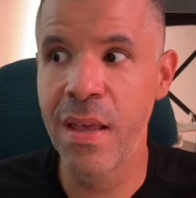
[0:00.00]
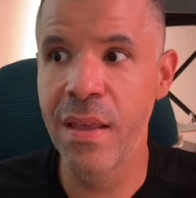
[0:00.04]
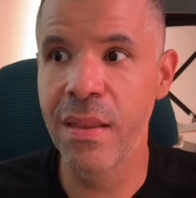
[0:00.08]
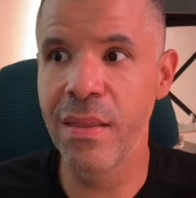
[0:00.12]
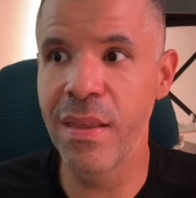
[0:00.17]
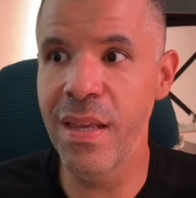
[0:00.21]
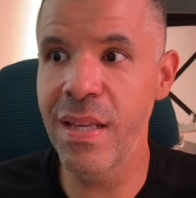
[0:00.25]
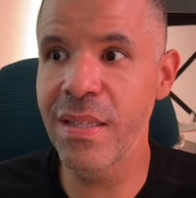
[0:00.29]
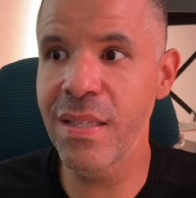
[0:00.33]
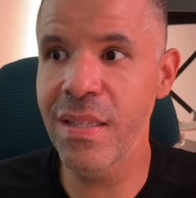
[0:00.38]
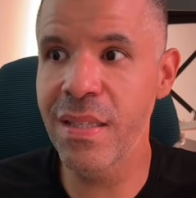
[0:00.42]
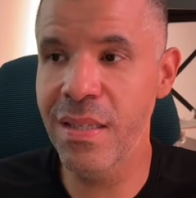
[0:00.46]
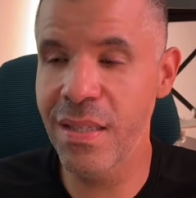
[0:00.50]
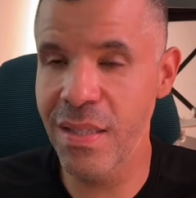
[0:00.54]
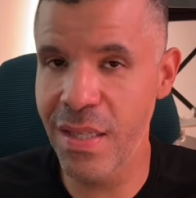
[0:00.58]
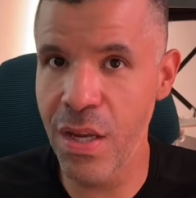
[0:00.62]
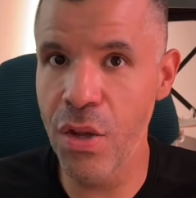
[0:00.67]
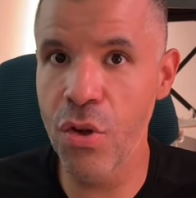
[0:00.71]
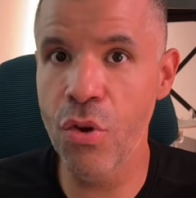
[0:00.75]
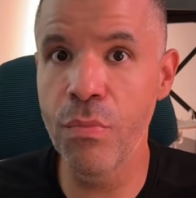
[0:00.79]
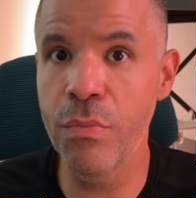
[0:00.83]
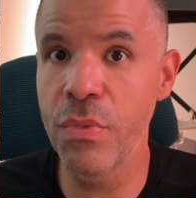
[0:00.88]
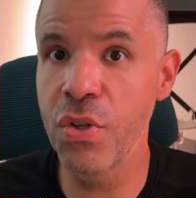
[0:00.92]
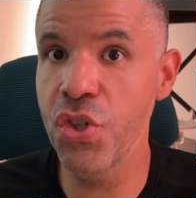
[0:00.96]
This
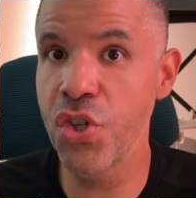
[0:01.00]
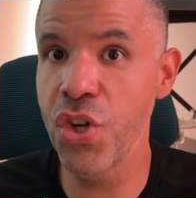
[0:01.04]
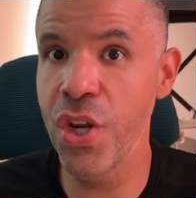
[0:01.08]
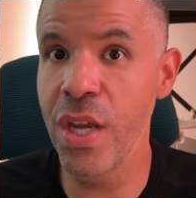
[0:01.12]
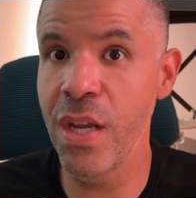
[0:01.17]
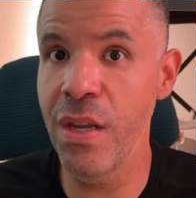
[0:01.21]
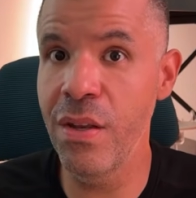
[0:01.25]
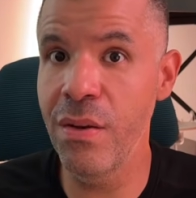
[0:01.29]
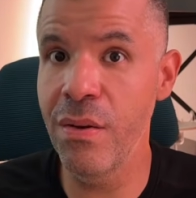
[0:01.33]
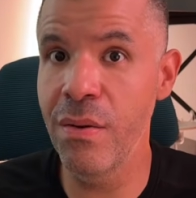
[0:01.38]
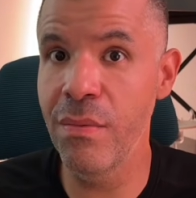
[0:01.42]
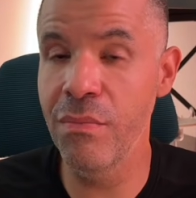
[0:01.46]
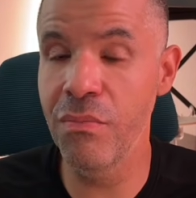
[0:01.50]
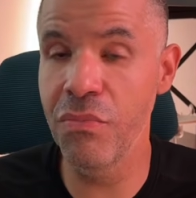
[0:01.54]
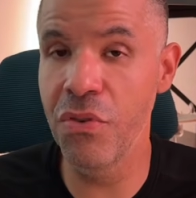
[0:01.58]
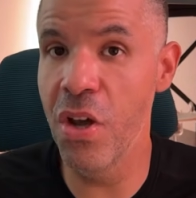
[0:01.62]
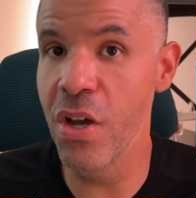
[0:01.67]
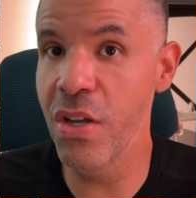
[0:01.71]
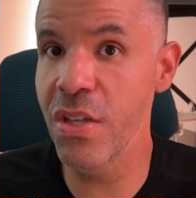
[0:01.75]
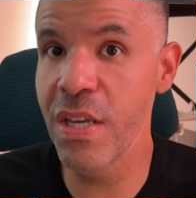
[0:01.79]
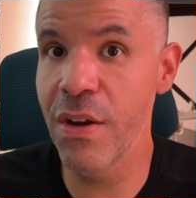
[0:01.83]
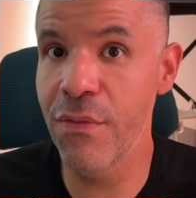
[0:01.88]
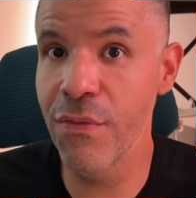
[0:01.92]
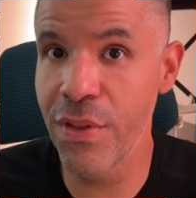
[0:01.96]
single machine
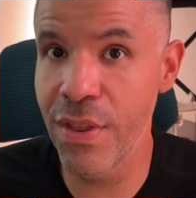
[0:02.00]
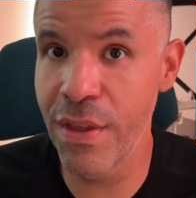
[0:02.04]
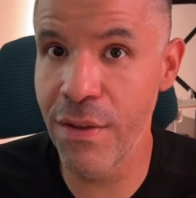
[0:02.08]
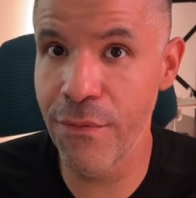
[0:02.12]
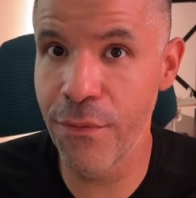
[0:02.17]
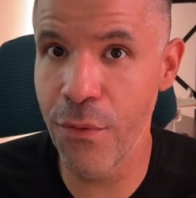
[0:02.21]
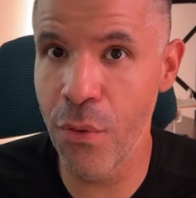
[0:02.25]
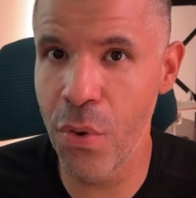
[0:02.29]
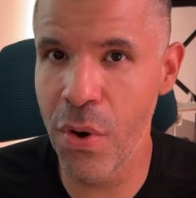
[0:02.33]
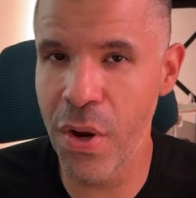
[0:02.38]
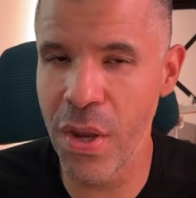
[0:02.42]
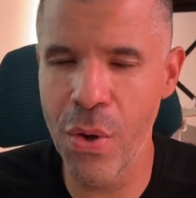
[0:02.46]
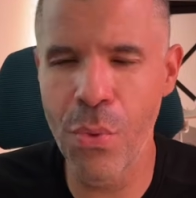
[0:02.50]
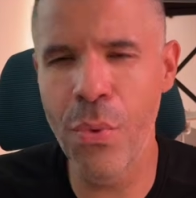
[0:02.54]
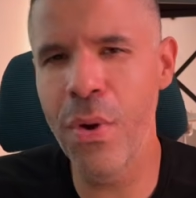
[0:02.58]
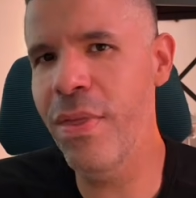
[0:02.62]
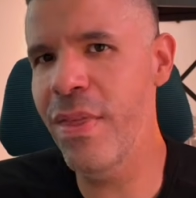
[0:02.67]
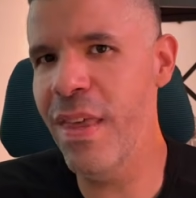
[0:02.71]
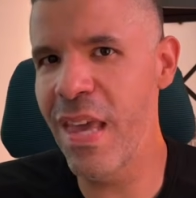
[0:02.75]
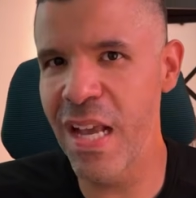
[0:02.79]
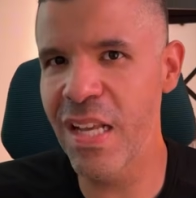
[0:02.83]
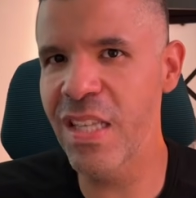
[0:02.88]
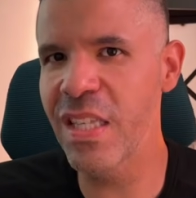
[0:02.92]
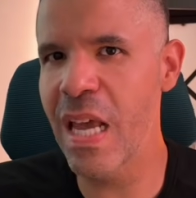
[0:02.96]
does everything for you,
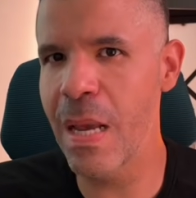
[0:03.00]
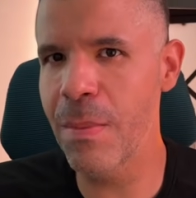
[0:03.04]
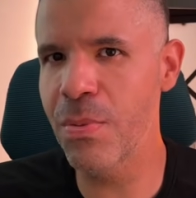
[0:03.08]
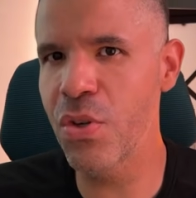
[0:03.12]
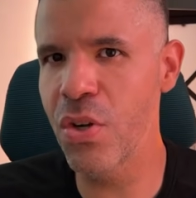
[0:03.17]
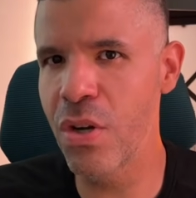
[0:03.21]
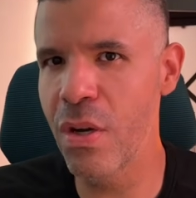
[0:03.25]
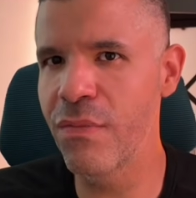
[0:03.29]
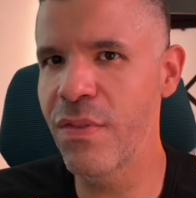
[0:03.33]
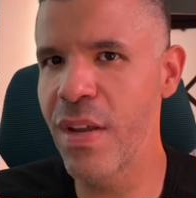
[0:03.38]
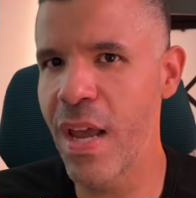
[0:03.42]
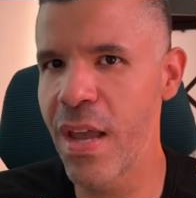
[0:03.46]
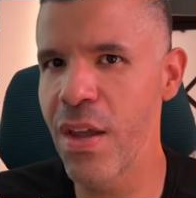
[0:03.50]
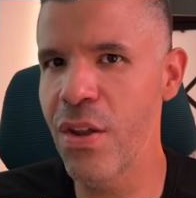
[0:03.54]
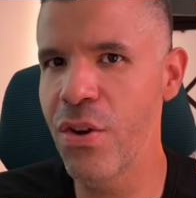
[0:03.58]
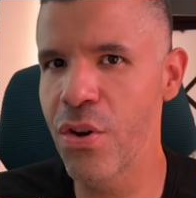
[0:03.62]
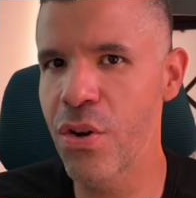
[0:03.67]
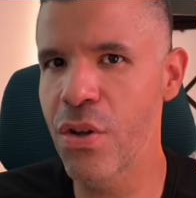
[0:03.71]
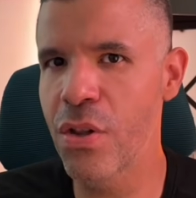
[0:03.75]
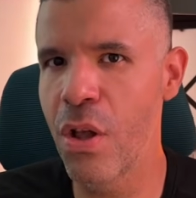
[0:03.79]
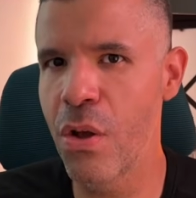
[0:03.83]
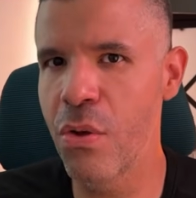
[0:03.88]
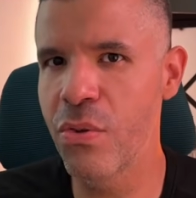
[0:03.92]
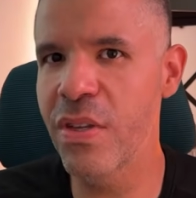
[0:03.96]
with the exception of taking
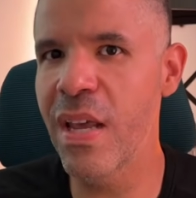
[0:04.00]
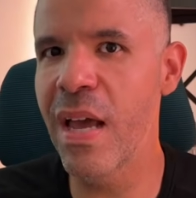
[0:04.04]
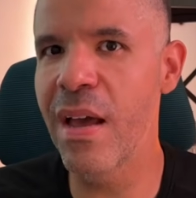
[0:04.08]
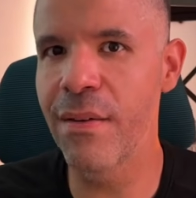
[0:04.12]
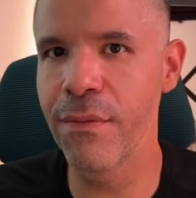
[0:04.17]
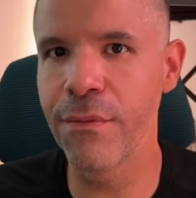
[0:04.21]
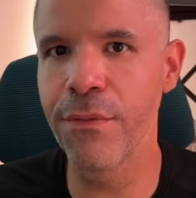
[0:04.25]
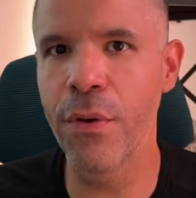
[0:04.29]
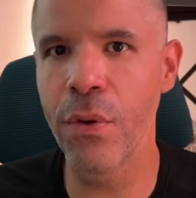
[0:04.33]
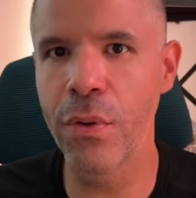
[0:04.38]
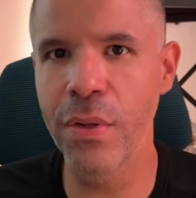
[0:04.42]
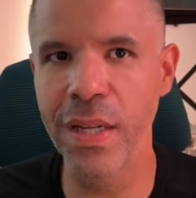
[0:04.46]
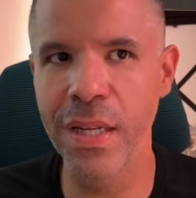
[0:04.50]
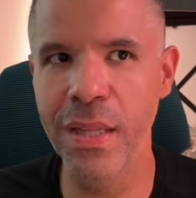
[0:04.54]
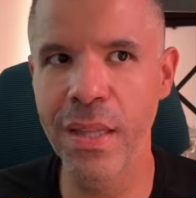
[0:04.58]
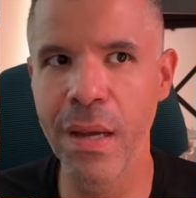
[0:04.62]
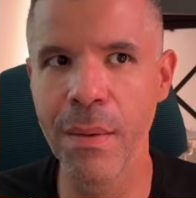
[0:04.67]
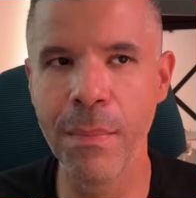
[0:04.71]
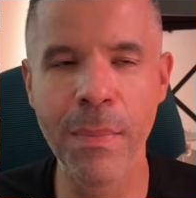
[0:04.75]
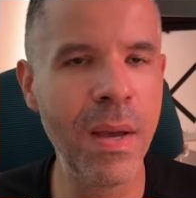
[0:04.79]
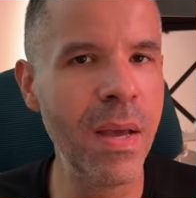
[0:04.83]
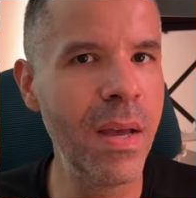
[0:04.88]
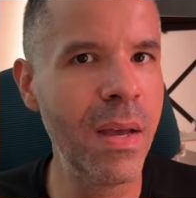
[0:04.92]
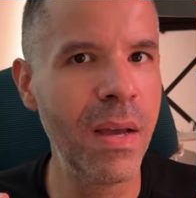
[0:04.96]
your clothes out and folding
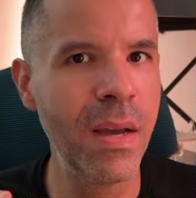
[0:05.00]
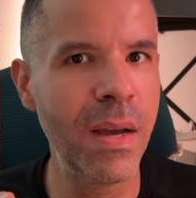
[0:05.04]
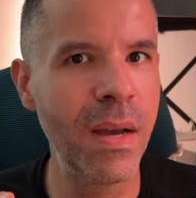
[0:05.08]
them.